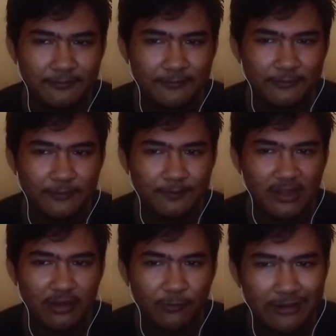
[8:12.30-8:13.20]
But the
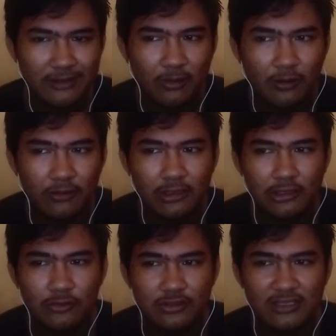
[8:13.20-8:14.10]
writer only
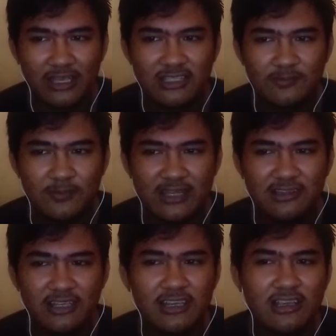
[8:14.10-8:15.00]
explain
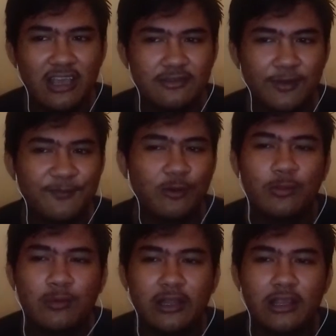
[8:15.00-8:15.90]
three kinds of
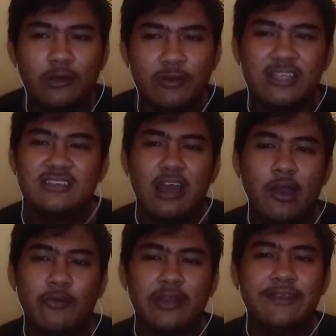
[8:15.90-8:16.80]
vocabulary, which is noun,
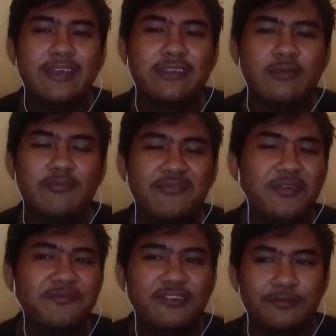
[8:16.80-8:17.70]
adjective, and
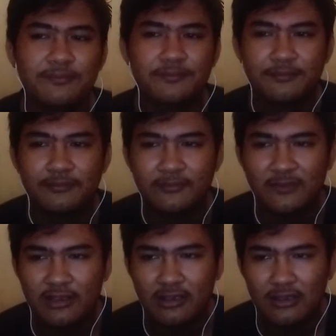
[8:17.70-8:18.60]
verb.
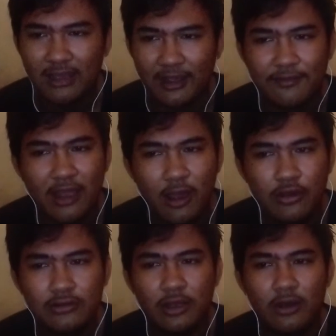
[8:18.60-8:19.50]
A noun
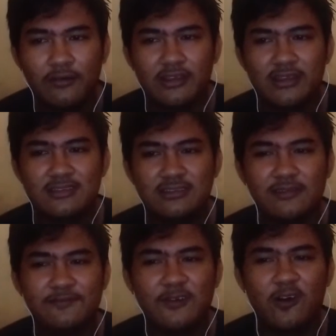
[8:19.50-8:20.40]
is the
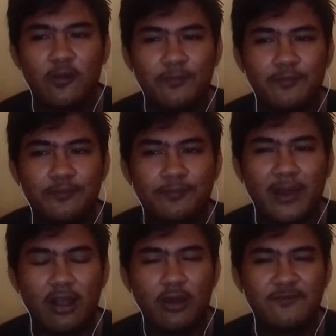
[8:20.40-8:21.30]
part
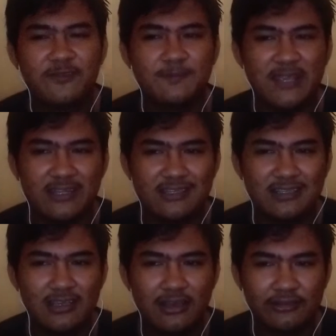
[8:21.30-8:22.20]
of speech.
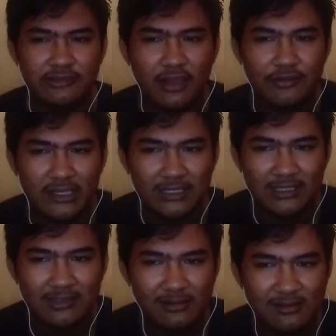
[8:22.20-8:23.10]
Noun
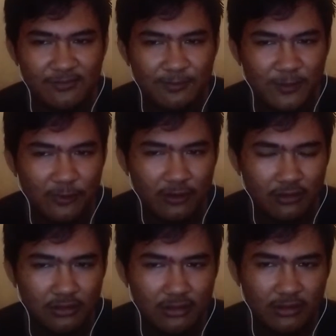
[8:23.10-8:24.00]
identifies people,
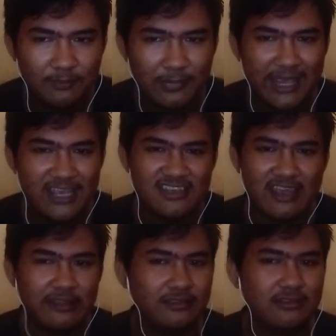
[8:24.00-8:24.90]
place, and
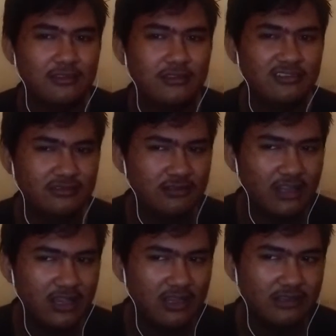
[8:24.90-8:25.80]

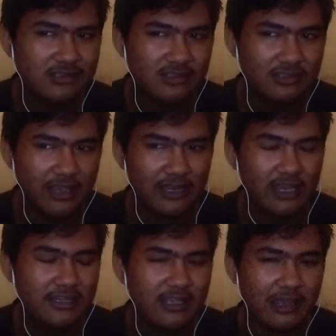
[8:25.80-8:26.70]
things and
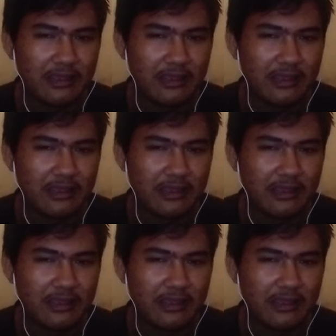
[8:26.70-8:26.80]
ideas.